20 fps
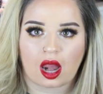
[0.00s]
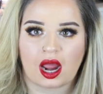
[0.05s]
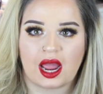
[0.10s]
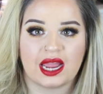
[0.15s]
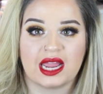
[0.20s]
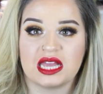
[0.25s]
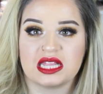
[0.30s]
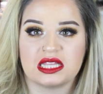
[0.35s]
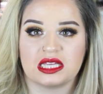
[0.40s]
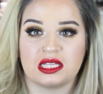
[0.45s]

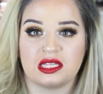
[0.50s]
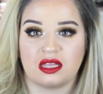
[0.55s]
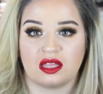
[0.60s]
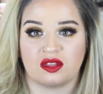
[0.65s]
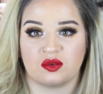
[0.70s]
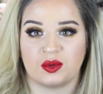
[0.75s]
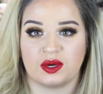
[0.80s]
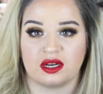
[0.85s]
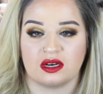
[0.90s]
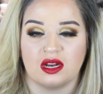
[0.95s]
I can't think of the
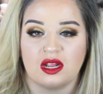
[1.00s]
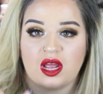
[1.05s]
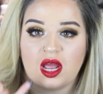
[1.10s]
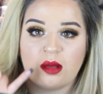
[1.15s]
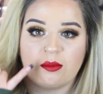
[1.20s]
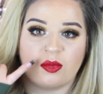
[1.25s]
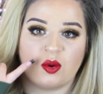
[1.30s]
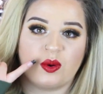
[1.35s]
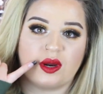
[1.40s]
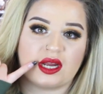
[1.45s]
other word,
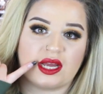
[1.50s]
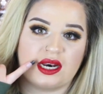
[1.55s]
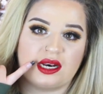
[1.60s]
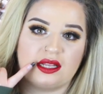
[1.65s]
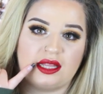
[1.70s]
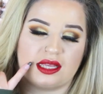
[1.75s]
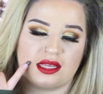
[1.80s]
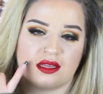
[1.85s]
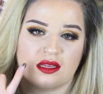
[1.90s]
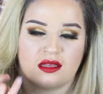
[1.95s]
but where it kind
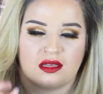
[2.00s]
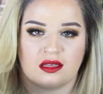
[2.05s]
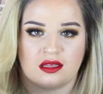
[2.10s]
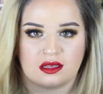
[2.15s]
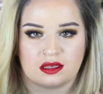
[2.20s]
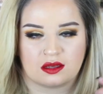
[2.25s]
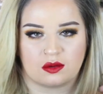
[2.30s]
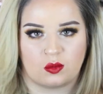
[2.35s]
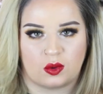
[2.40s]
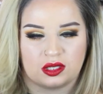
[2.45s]
of like
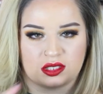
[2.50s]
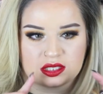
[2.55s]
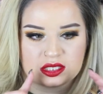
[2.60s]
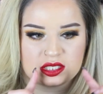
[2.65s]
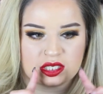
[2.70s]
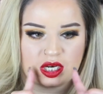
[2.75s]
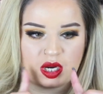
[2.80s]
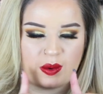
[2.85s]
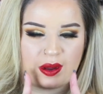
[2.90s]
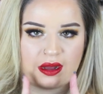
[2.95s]
wants
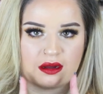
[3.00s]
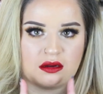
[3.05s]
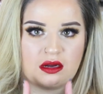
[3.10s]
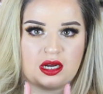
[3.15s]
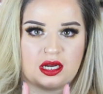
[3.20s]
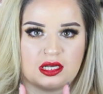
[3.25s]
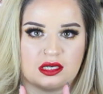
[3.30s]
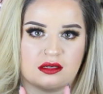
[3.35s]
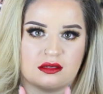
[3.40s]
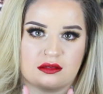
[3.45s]
to go out
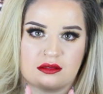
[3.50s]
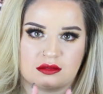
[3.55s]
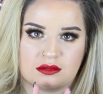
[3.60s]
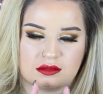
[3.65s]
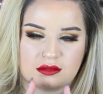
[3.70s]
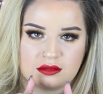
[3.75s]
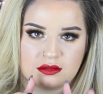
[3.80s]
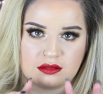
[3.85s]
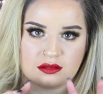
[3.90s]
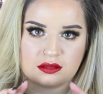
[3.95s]
on
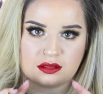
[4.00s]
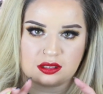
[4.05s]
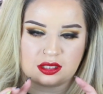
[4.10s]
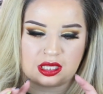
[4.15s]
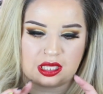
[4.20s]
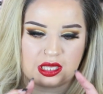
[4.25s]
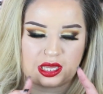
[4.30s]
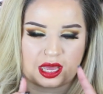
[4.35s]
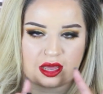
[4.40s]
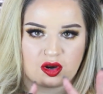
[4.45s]

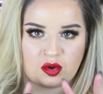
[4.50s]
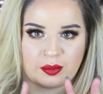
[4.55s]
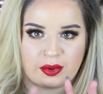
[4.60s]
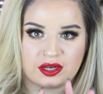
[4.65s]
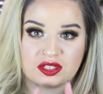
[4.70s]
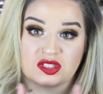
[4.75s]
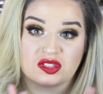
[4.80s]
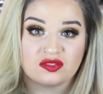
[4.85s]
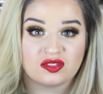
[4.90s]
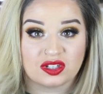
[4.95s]
the outer
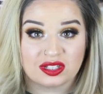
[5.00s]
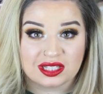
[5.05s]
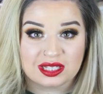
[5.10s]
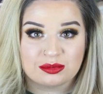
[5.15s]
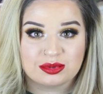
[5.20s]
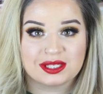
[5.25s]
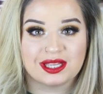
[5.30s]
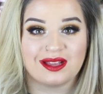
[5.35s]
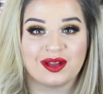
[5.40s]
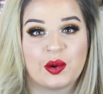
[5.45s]
parts of your
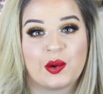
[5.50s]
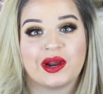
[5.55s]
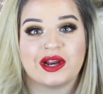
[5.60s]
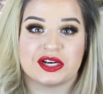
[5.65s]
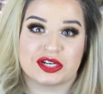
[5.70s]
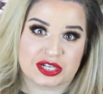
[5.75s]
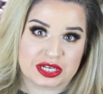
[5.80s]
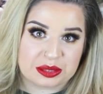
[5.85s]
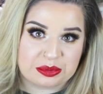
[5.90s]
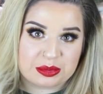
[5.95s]
lips where
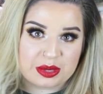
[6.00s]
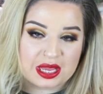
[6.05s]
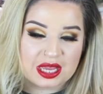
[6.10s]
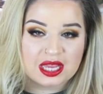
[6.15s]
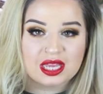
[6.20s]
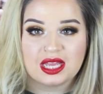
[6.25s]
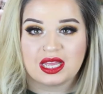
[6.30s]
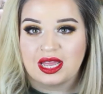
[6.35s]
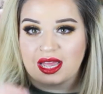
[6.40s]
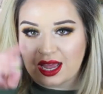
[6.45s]
it shouldn't
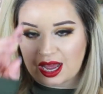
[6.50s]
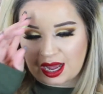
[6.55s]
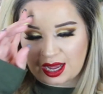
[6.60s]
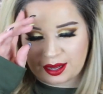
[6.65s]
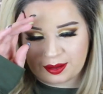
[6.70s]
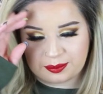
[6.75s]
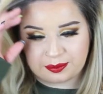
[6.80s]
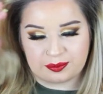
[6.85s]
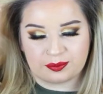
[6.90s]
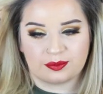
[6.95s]
be.
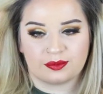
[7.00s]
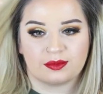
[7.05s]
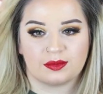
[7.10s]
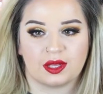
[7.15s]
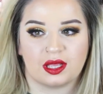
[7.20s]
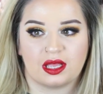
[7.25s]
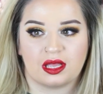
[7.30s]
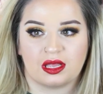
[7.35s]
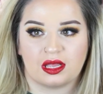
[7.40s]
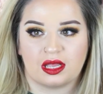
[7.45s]

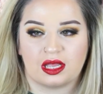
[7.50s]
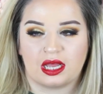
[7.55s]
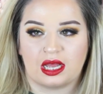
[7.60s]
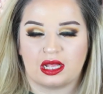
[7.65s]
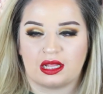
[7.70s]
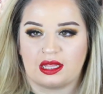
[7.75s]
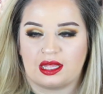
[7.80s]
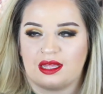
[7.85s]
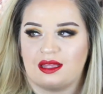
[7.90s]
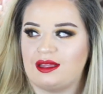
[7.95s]

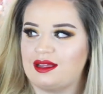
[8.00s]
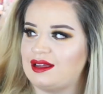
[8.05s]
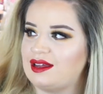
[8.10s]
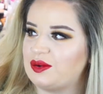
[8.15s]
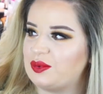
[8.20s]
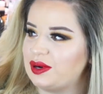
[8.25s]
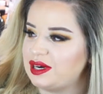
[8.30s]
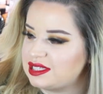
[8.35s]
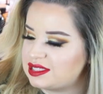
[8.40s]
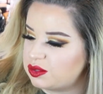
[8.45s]

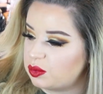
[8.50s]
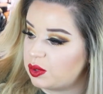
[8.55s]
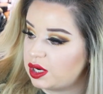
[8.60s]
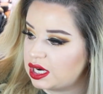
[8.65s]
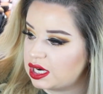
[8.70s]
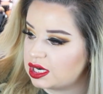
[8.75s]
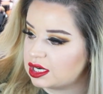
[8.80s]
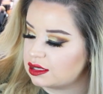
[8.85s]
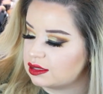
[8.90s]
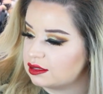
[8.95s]
What is the
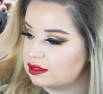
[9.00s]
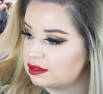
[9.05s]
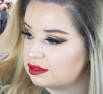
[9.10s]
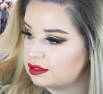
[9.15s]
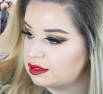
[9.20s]
word?